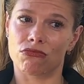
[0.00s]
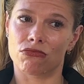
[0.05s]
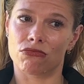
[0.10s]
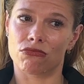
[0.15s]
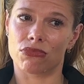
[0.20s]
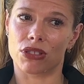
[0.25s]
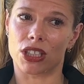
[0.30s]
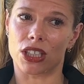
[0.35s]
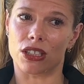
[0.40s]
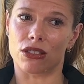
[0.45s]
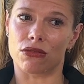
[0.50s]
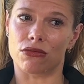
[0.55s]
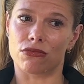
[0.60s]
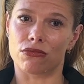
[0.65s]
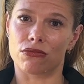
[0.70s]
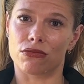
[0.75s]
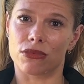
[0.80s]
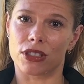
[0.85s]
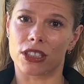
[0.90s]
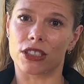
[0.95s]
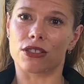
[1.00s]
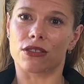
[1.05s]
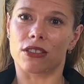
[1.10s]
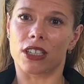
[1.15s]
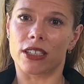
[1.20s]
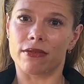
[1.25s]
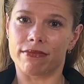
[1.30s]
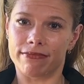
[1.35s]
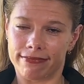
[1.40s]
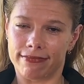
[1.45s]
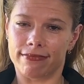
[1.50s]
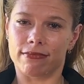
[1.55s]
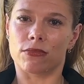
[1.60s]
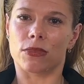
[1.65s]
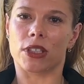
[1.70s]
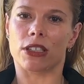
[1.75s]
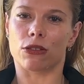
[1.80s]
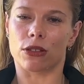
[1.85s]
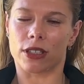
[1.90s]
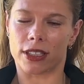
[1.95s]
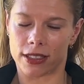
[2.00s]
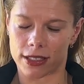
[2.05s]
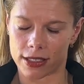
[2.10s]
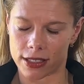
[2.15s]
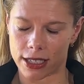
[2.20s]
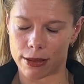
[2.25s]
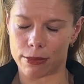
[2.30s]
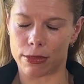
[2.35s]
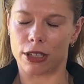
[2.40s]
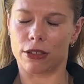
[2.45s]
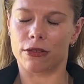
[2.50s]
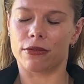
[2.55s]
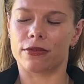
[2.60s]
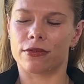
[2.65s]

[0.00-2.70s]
So it's all right. We're all in the same boat.